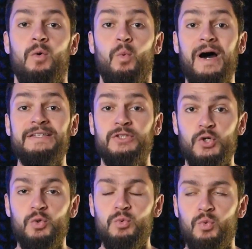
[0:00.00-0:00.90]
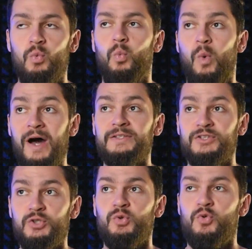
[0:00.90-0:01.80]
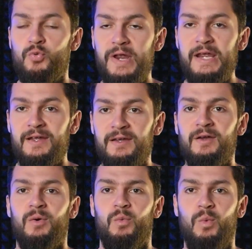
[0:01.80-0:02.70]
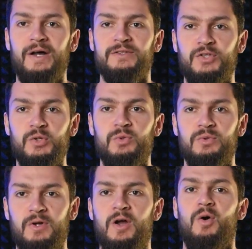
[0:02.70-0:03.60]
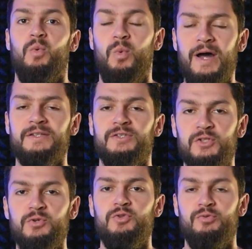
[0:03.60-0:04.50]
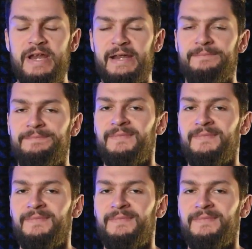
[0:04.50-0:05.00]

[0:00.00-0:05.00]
One, two, one, two, three. One, two, one, two, three.